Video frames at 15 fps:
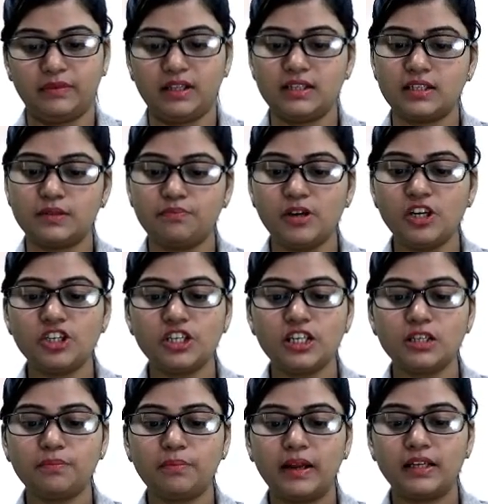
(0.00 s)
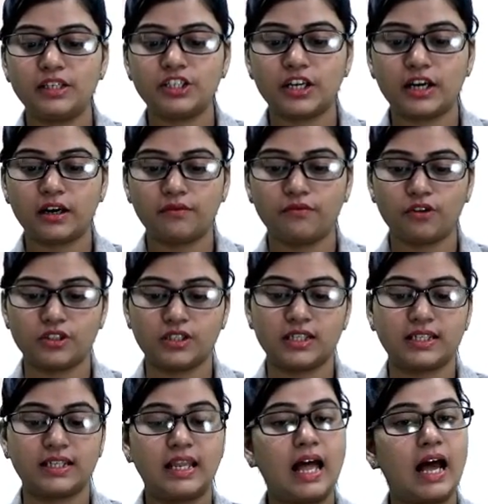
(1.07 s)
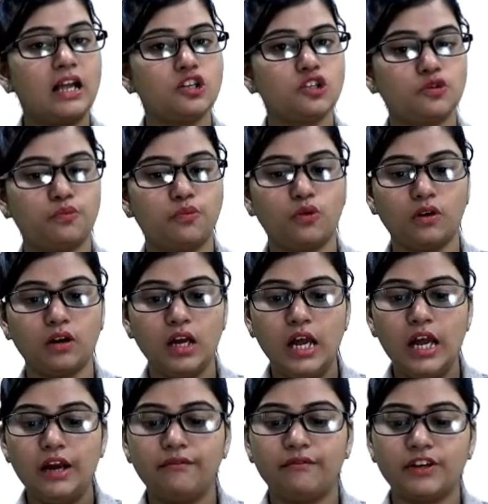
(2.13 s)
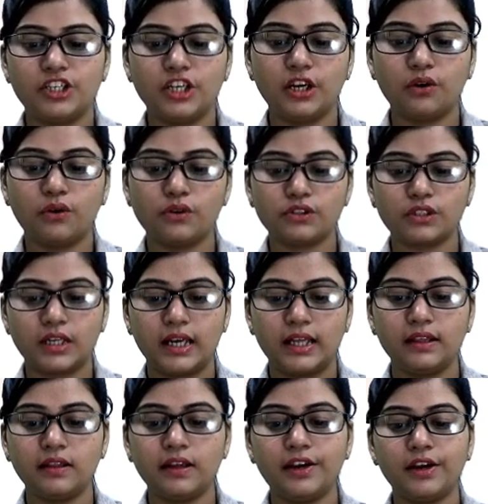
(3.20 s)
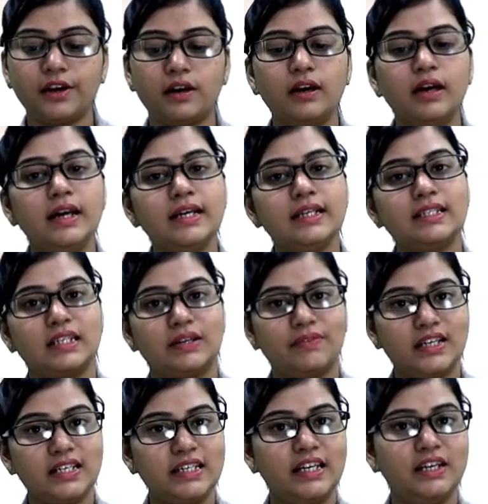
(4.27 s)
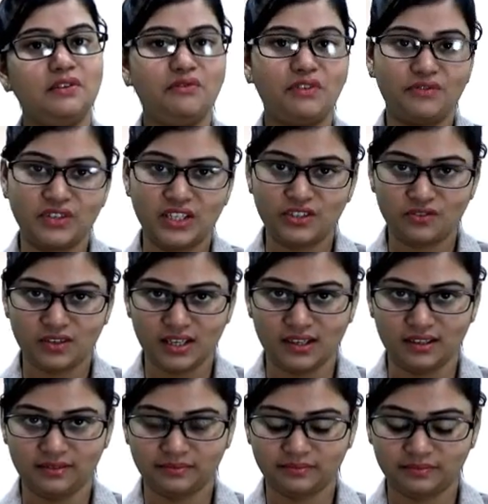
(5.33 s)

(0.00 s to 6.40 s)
This Species Plantarum was his last book which he wrote in the year 1753.